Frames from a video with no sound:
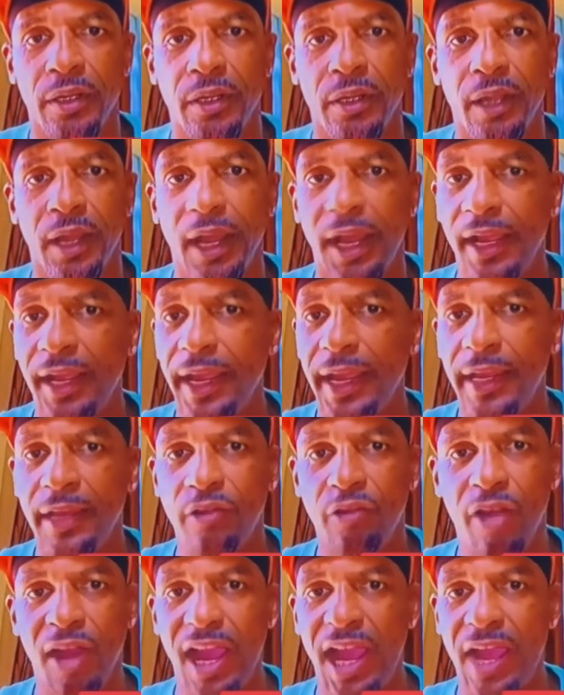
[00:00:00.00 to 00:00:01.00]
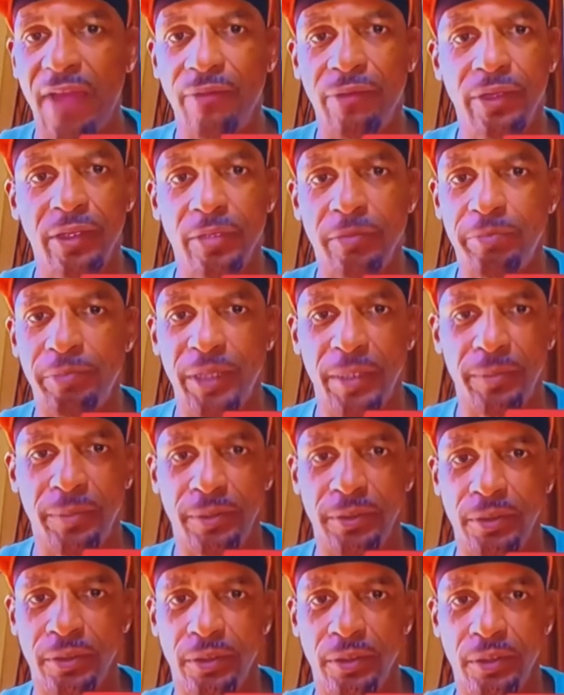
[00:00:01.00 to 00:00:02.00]
I ain't crying for them
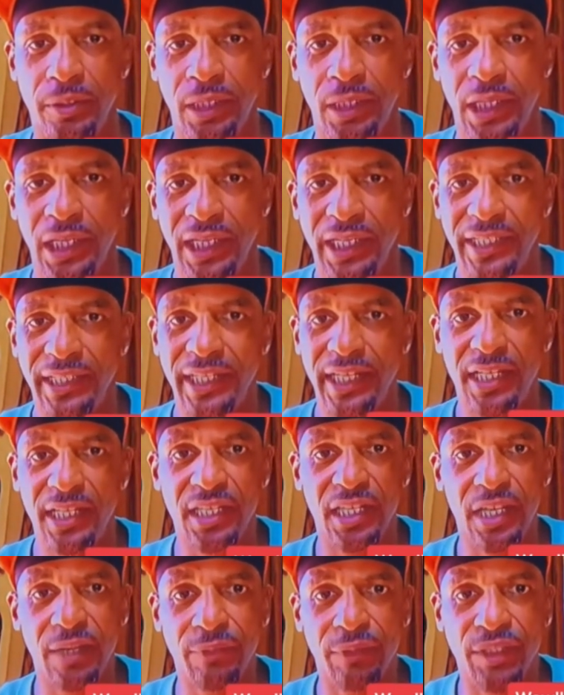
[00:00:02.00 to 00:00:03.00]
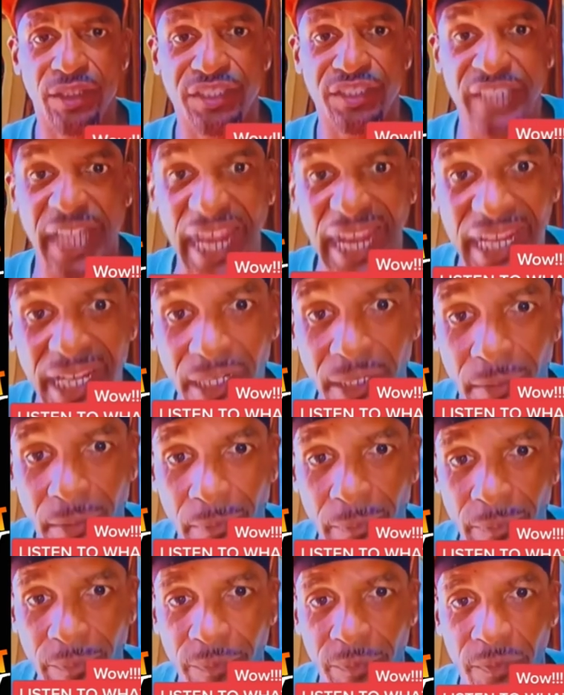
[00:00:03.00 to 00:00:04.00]
people. Didn't give a damn.
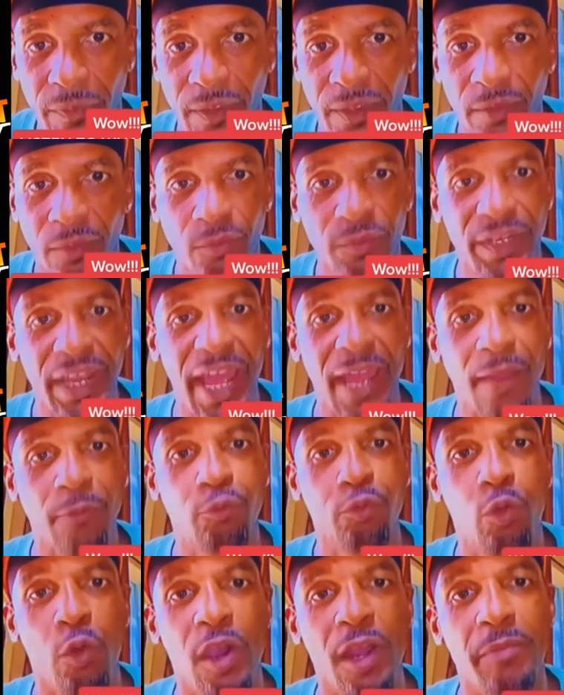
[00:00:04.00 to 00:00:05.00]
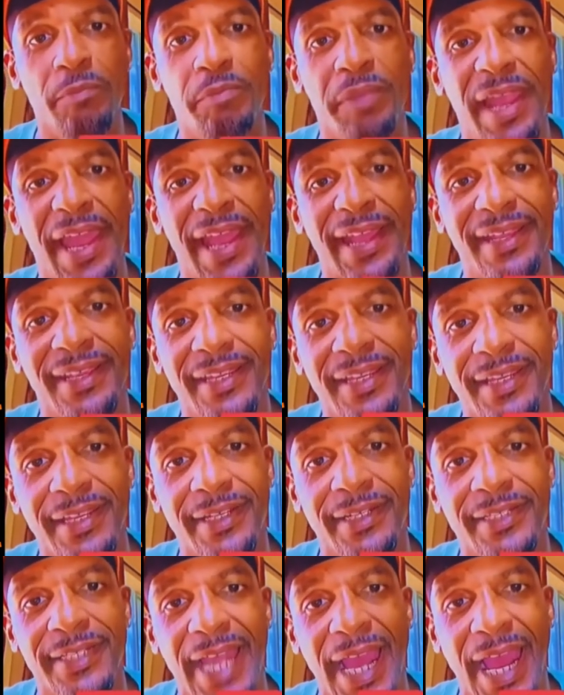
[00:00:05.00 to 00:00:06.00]
Not one black
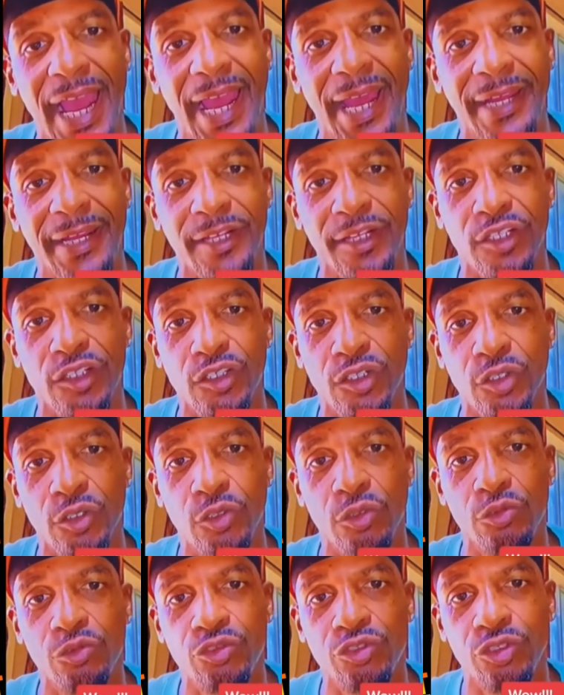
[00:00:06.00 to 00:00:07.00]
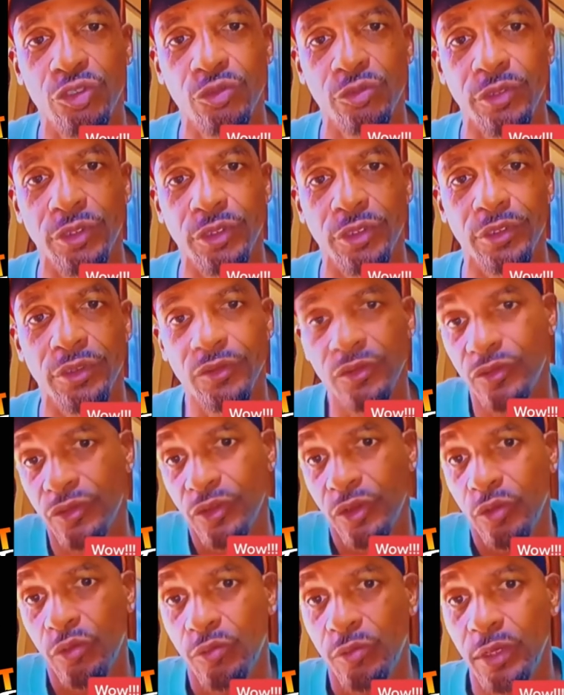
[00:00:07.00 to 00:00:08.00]
kid died in a school shooting.
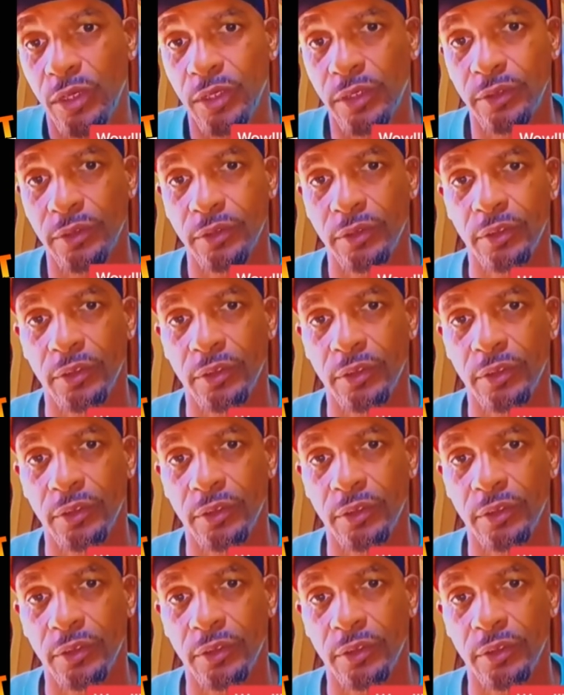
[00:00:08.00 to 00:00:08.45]
So what?